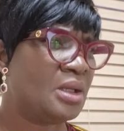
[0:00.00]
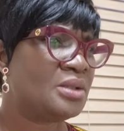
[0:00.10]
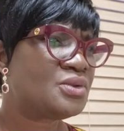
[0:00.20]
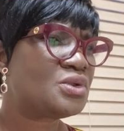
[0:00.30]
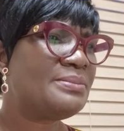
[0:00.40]

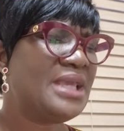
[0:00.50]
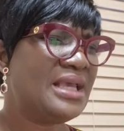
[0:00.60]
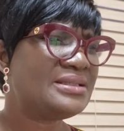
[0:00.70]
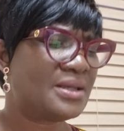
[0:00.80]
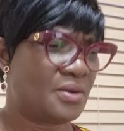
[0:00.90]
Some
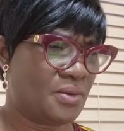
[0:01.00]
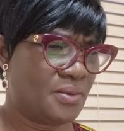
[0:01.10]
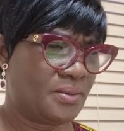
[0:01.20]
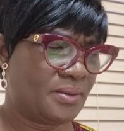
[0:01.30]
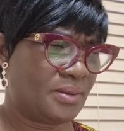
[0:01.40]
years ago,
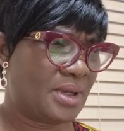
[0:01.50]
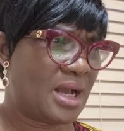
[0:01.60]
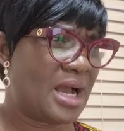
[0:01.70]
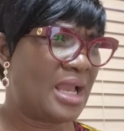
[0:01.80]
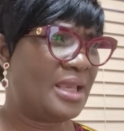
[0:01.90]

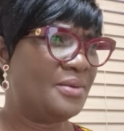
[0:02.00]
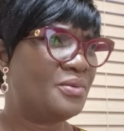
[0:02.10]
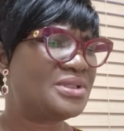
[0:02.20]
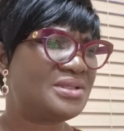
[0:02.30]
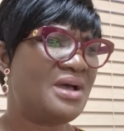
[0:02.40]
I
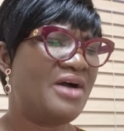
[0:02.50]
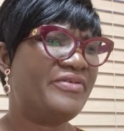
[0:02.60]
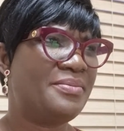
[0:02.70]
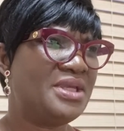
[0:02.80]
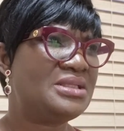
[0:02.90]
was to have
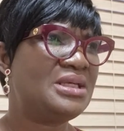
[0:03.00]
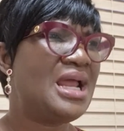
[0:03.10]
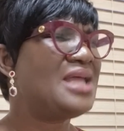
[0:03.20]
a meeting.